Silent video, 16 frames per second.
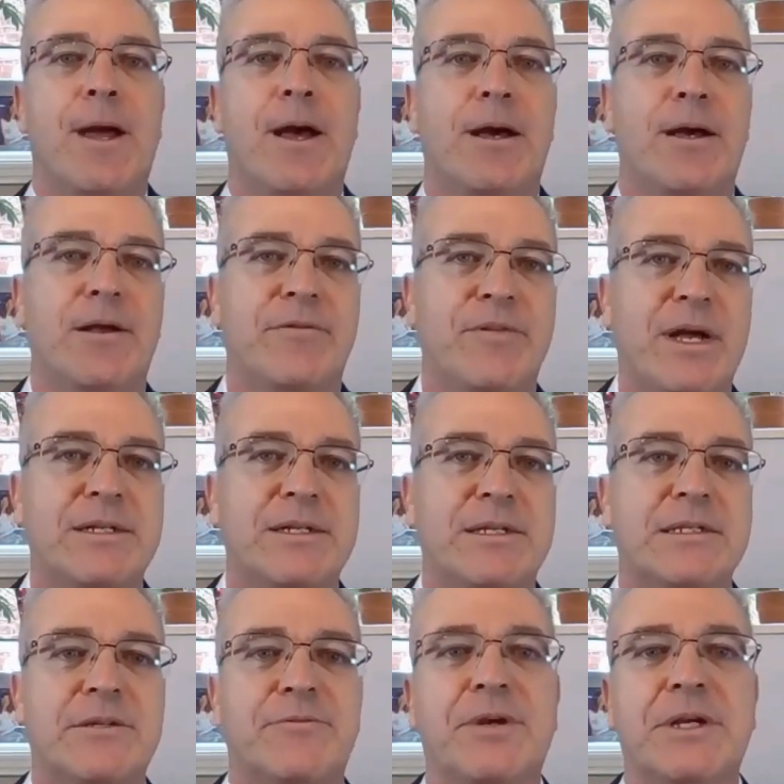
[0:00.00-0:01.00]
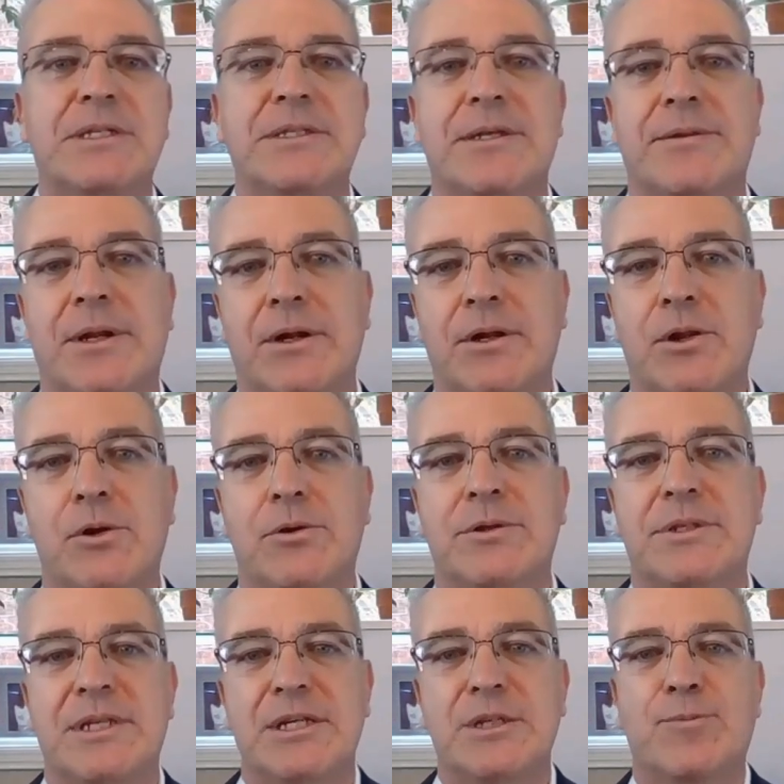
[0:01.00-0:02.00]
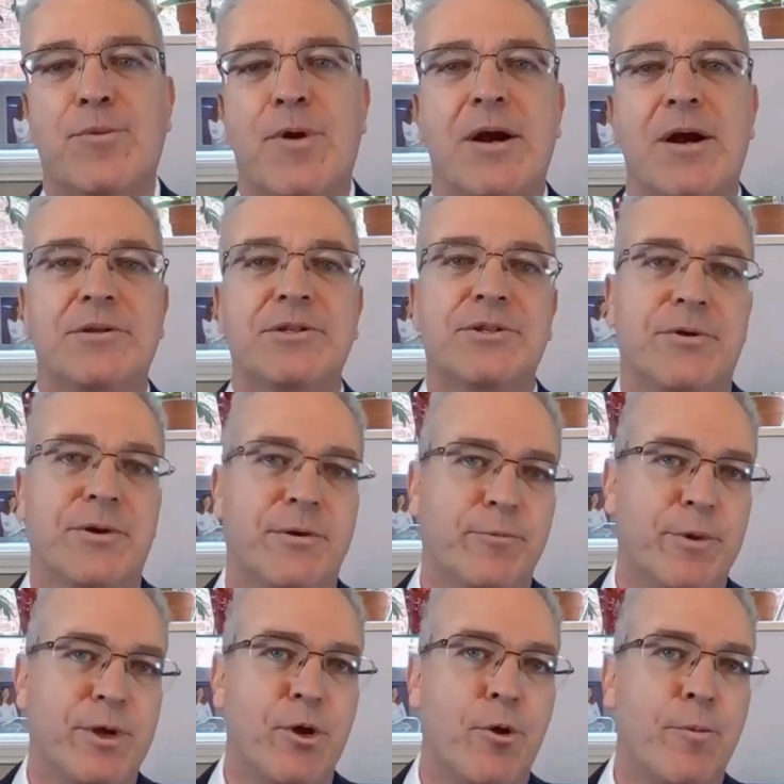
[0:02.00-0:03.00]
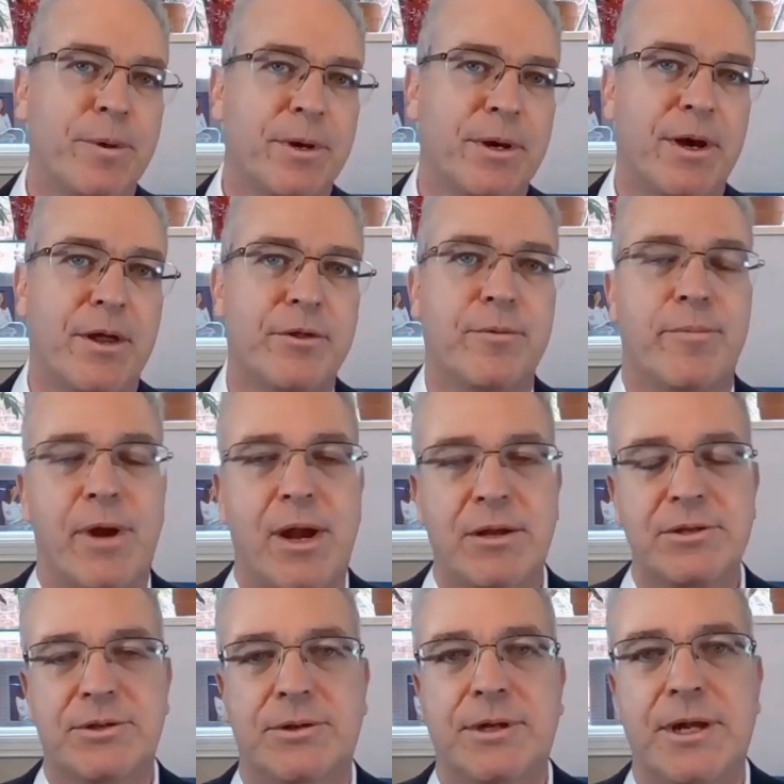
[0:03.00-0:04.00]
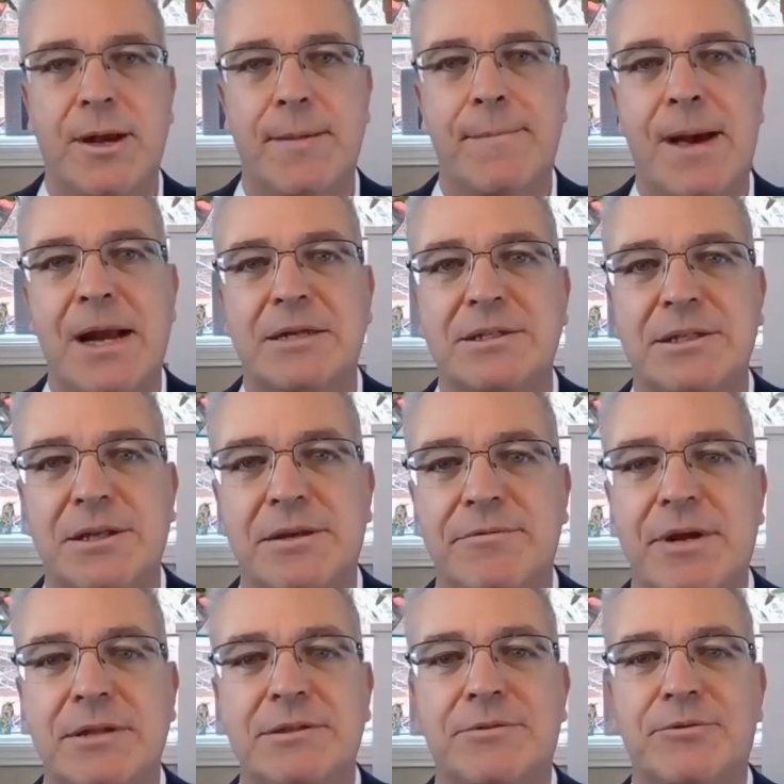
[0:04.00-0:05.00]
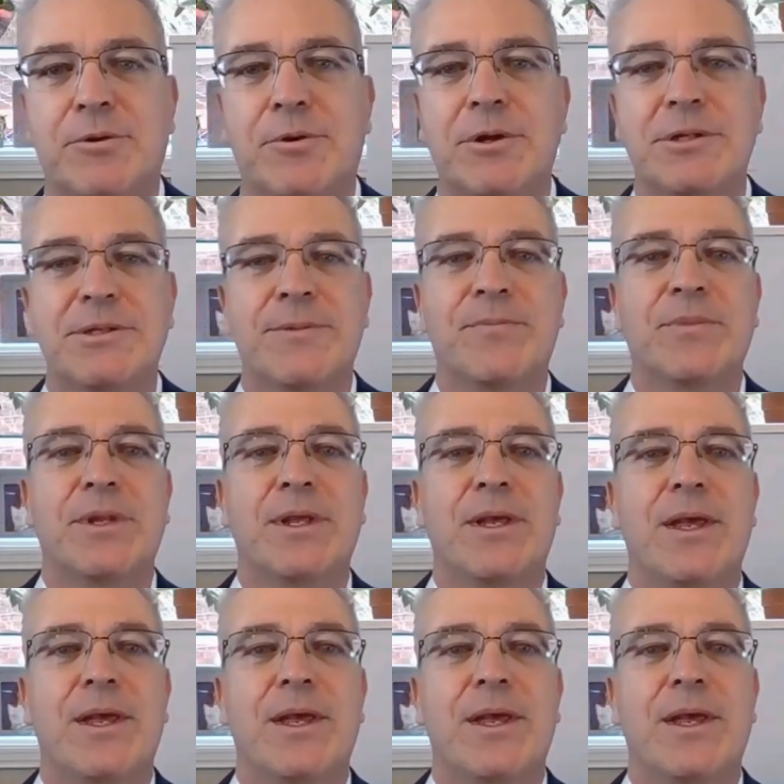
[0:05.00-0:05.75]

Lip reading: If that doesn't fix it, then close this browser and reopen another browser and come back to the event, of course.